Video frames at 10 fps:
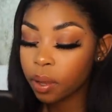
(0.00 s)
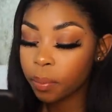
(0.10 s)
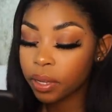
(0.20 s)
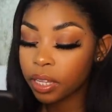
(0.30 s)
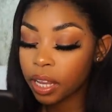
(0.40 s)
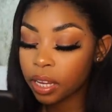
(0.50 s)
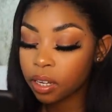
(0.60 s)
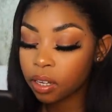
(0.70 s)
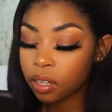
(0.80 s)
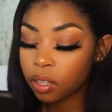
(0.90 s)
But
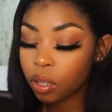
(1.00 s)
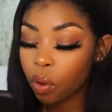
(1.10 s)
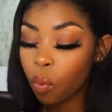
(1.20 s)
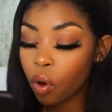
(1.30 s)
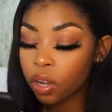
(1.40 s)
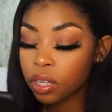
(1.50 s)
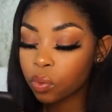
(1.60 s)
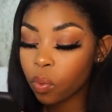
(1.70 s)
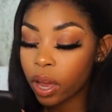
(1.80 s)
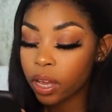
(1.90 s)
then the wall is
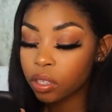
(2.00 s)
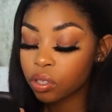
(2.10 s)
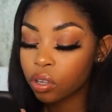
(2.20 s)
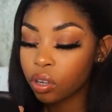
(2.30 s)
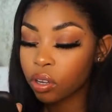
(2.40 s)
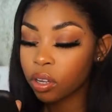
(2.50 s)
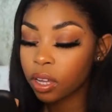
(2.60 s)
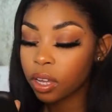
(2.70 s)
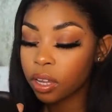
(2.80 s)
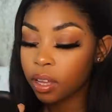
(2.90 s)
white, so
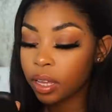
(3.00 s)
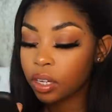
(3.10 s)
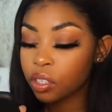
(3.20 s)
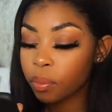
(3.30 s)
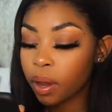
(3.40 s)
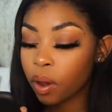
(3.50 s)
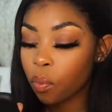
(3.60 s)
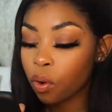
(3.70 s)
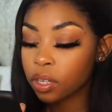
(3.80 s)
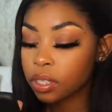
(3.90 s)
it doesn't matter
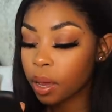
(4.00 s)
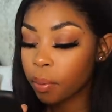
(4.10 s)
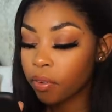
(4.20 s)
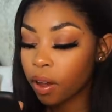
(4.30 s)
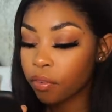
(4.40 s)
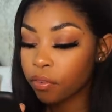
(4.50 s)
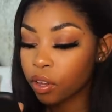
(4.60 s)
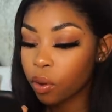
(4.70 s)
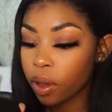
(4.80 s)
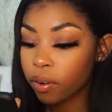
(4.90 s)
what type of outfit
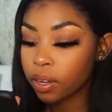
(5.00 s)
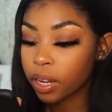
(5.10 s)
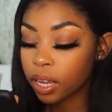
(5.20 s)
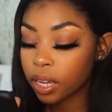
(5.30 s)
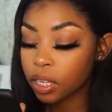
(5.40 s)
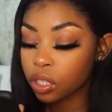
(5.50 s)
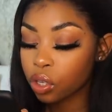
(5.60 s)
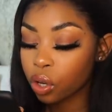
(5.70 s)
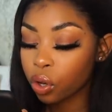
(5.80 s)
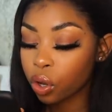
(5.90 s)
you're wearing, like, it's
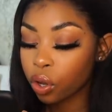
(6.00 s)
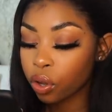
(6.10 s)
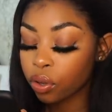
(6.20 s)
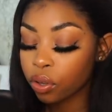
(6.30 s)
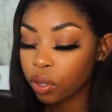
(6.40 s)
gonna go.